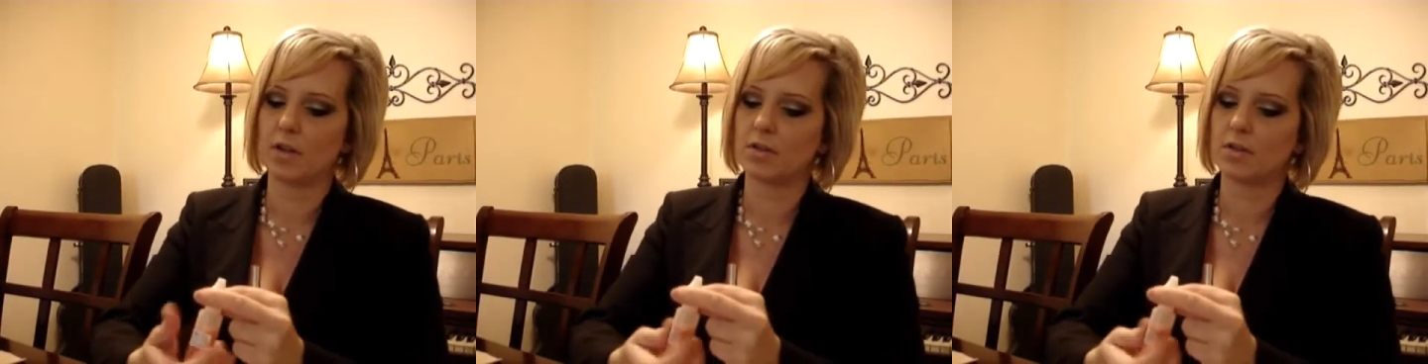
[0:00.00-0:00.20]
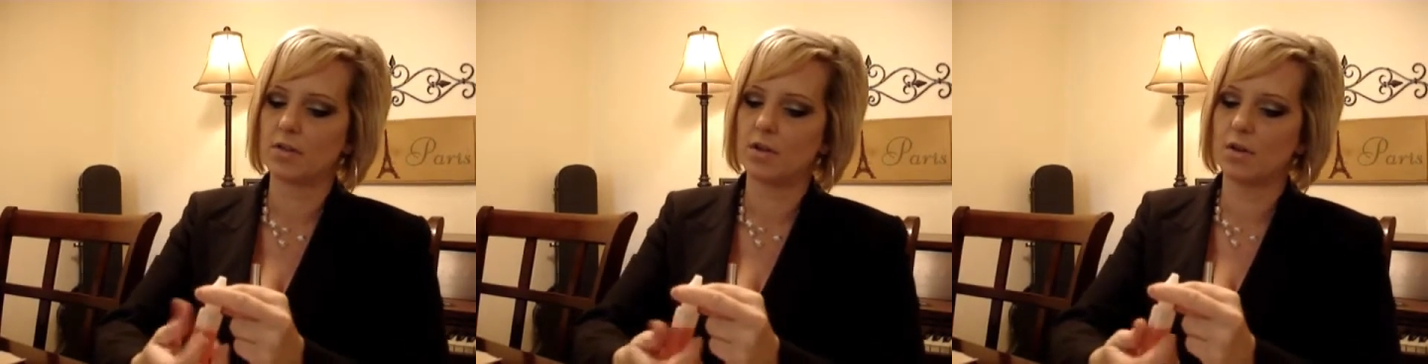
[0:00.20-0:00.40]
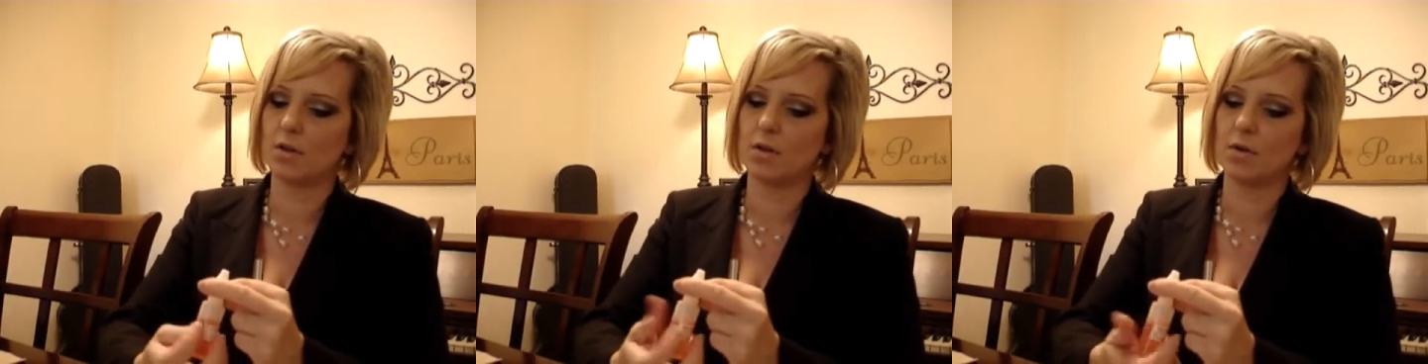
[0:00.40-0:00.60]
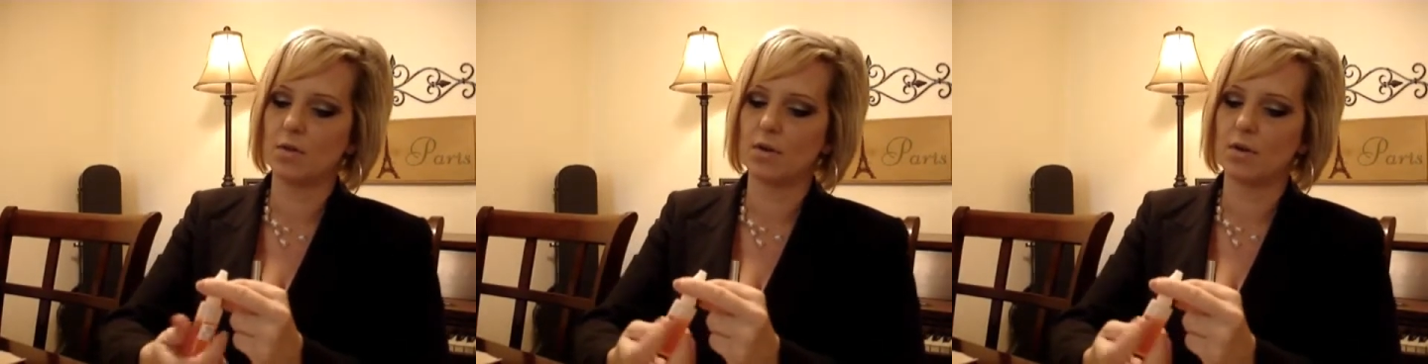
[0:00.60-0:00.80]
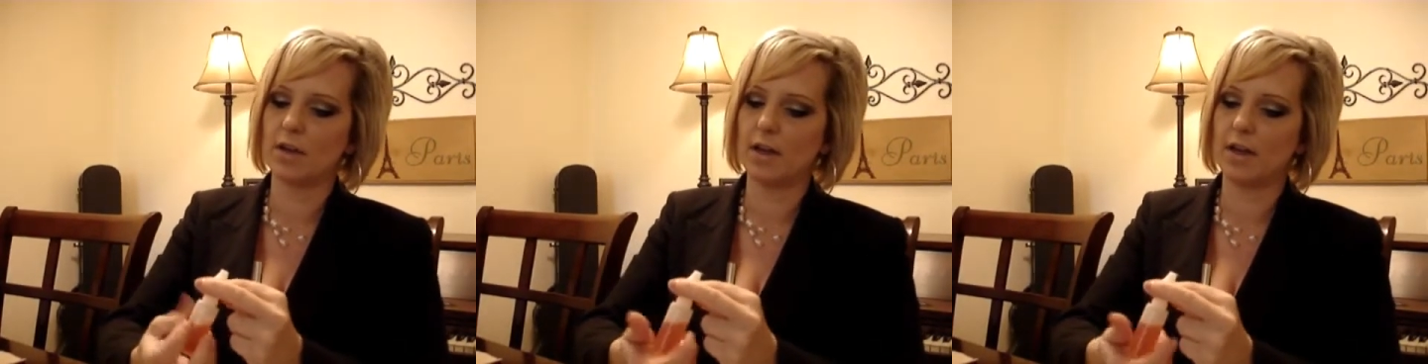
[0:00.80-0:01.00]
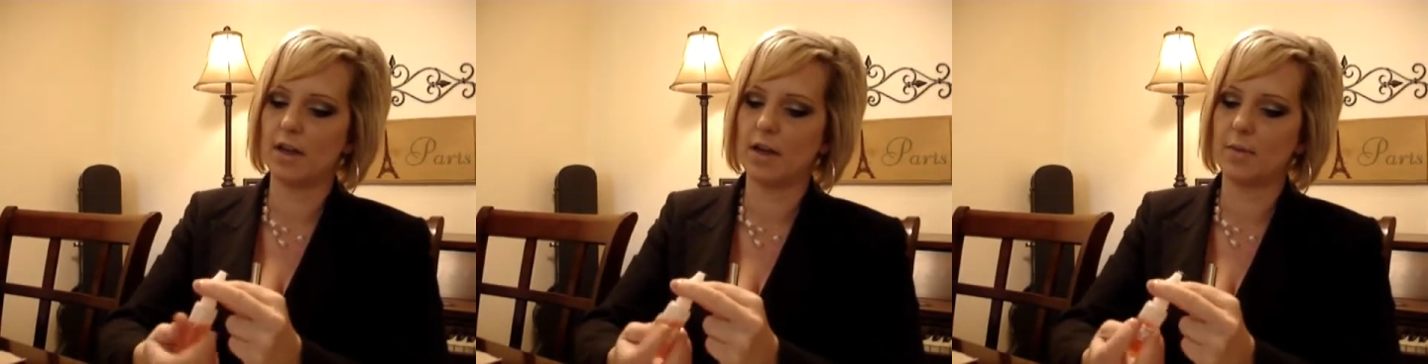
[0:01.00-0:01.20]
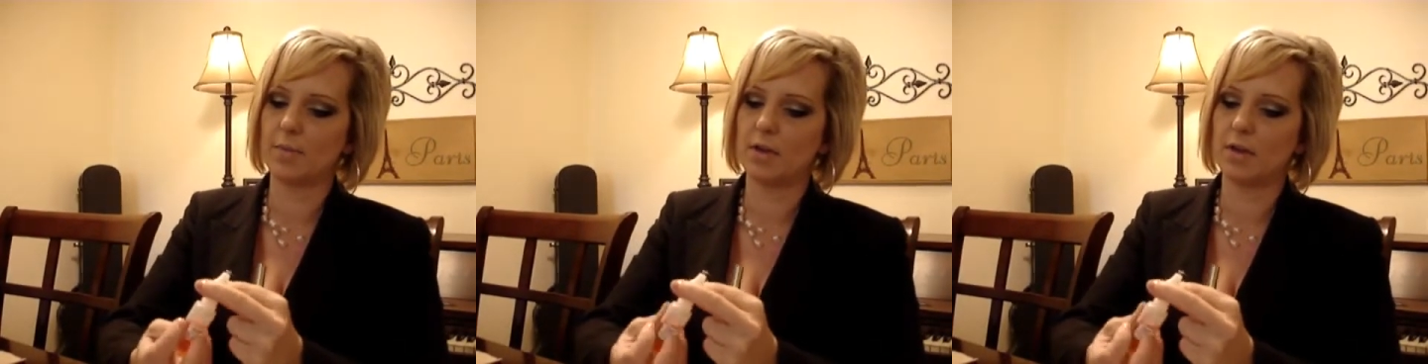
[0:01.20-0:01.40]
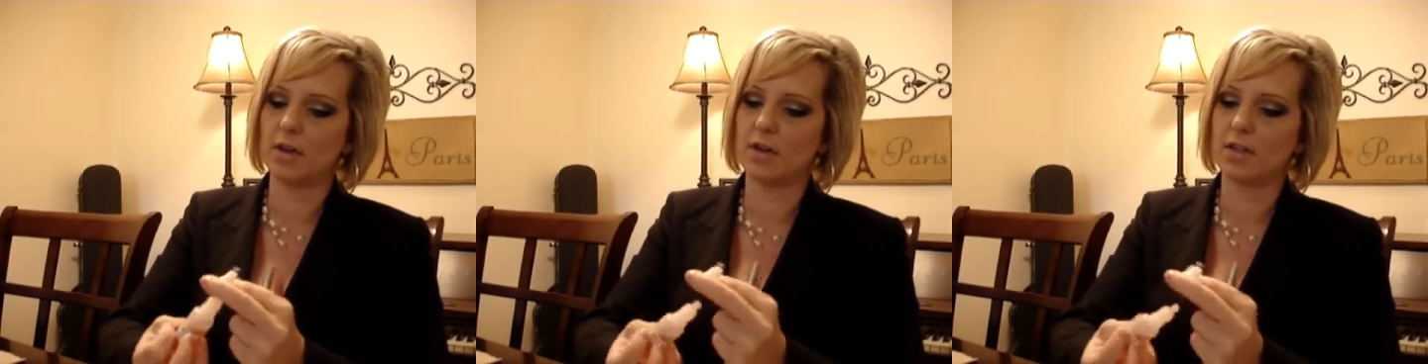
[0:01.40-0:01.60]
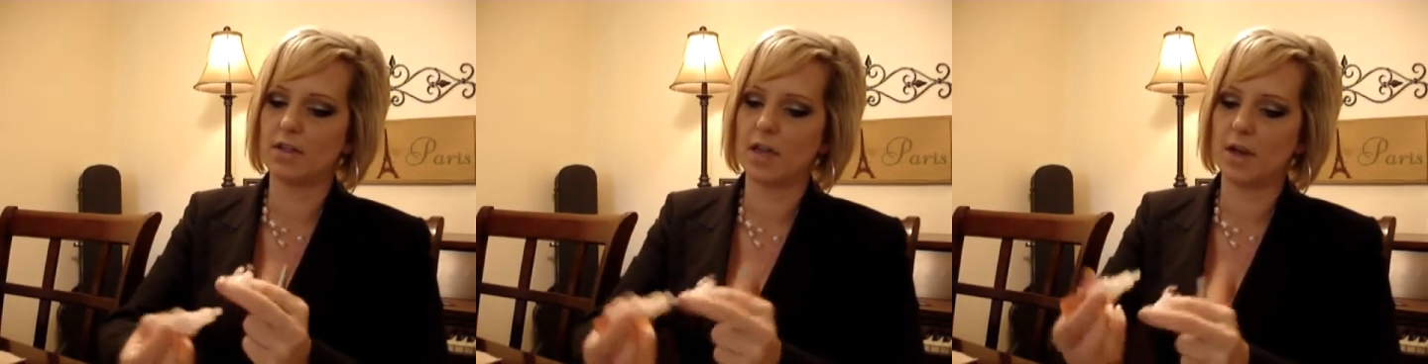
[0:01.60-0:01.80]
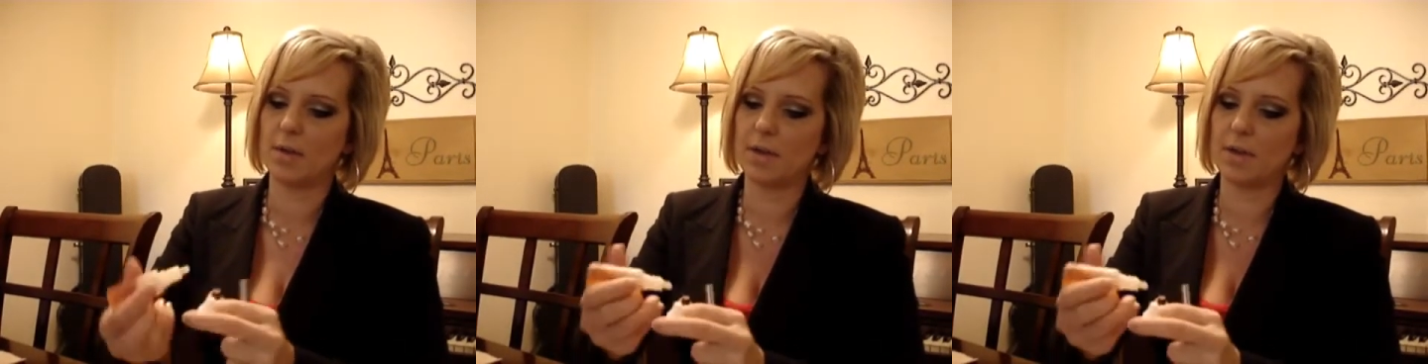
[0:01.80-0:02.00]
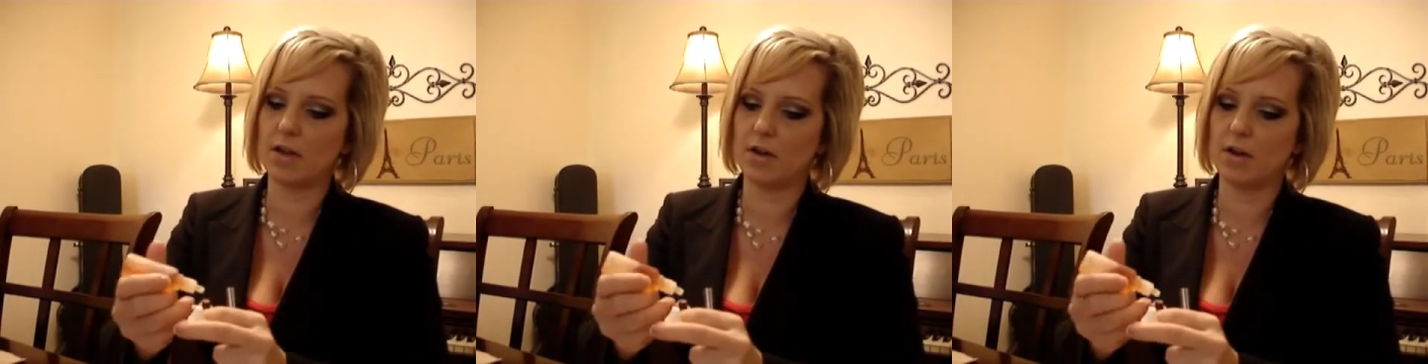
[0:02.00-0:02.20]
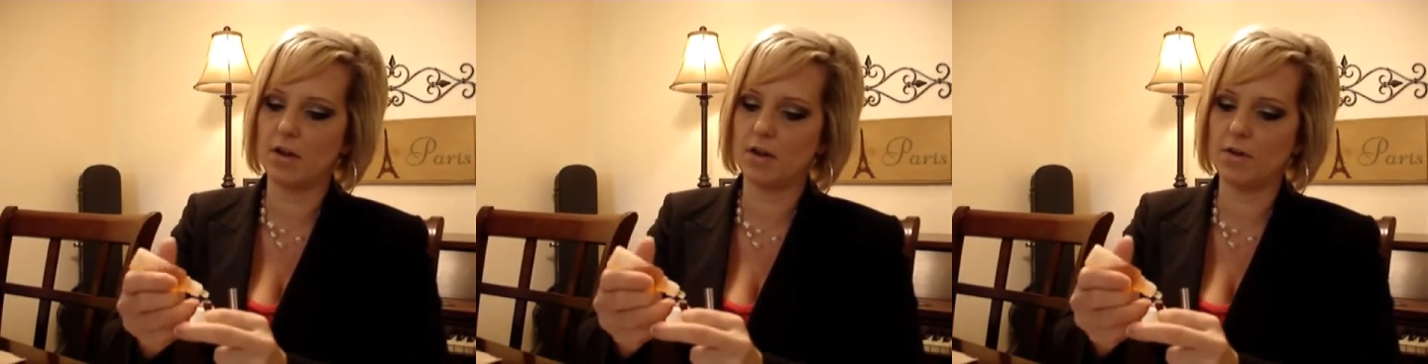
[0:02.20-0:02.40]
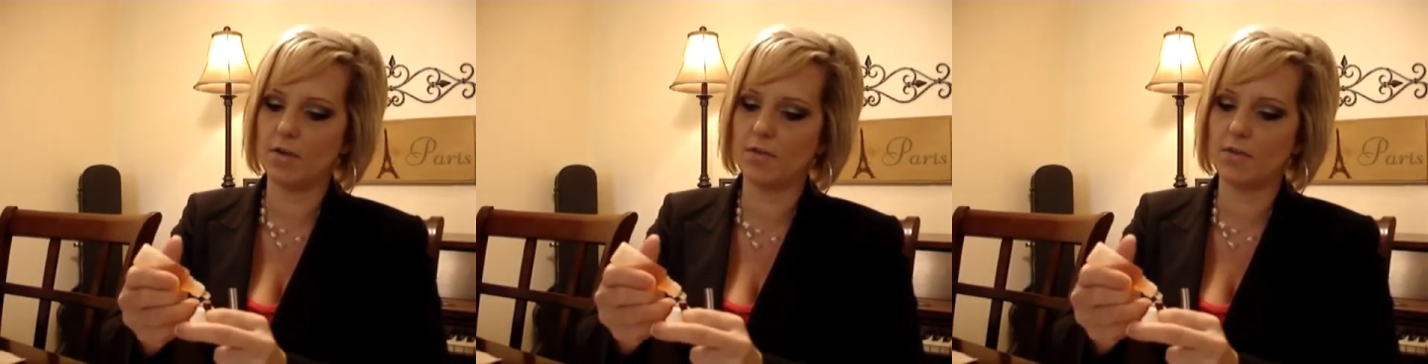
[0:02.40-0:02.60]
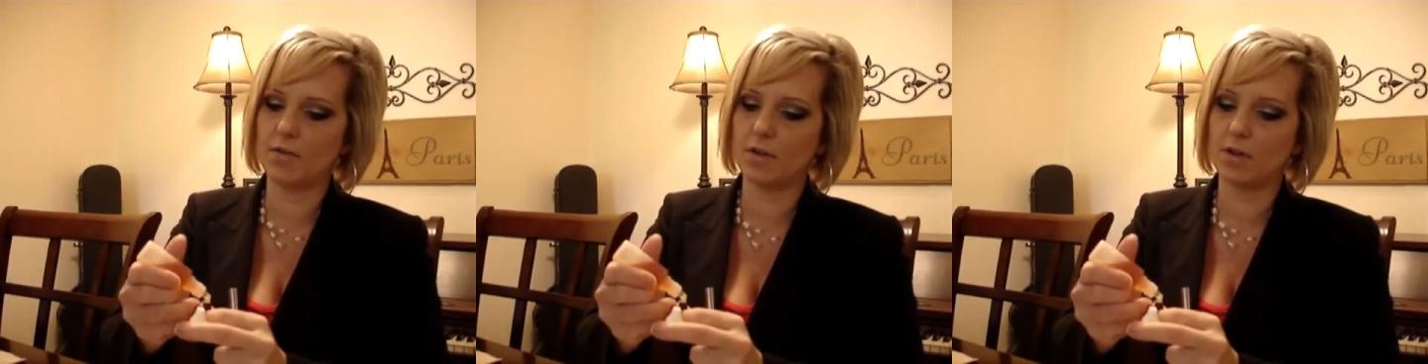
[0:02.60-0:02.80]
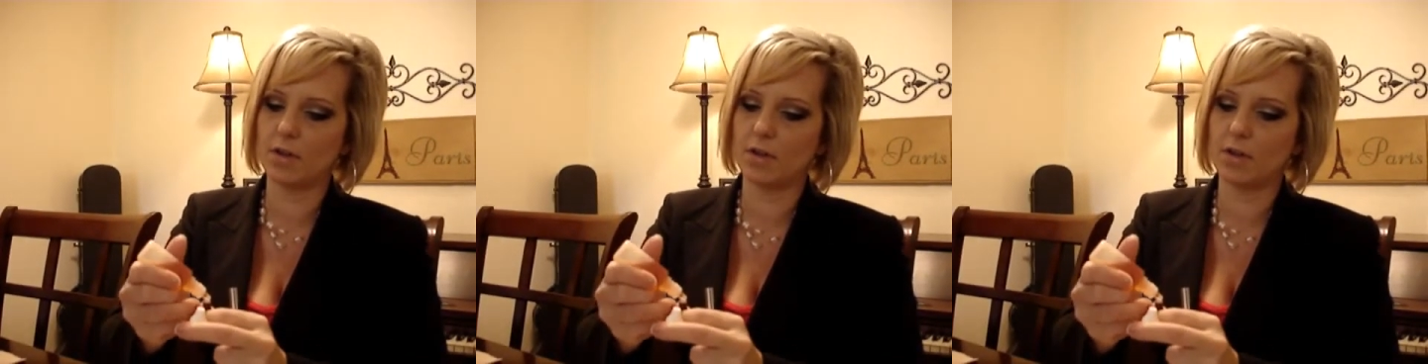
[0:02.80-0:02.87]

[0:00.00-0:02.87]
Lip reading: So now I'm done topping off,